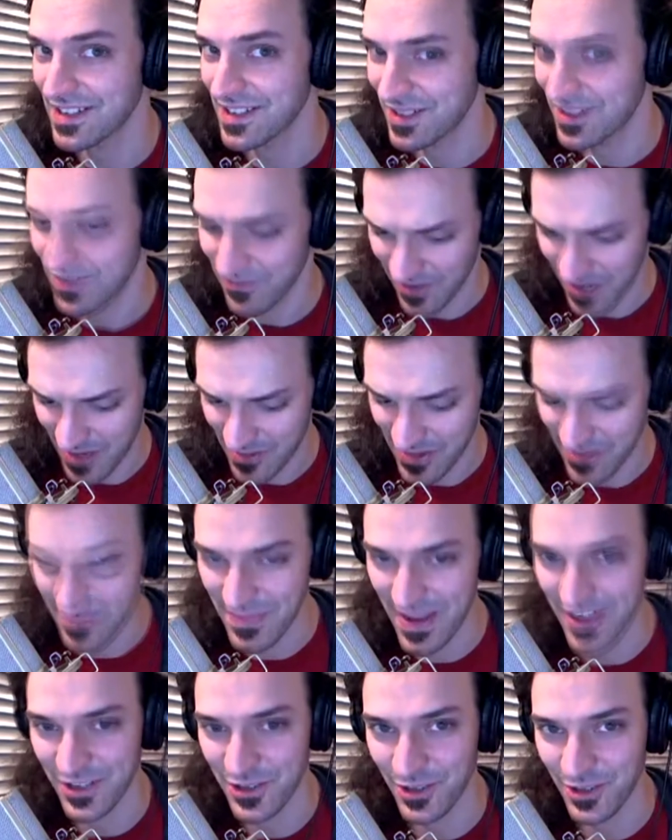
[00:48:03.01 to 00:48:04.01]
is from a
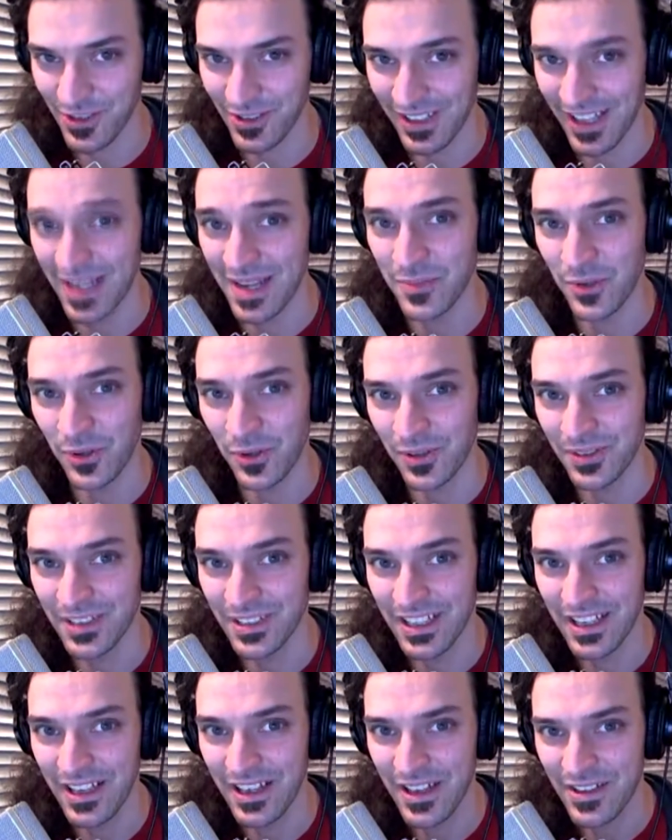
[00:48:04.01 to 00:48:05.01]
major label.
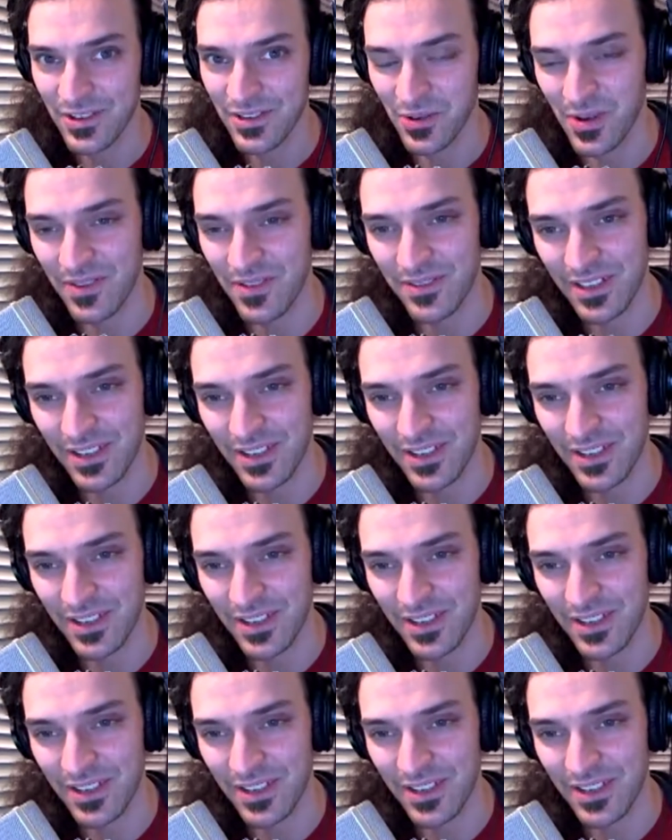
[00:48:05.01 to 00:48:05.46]
So even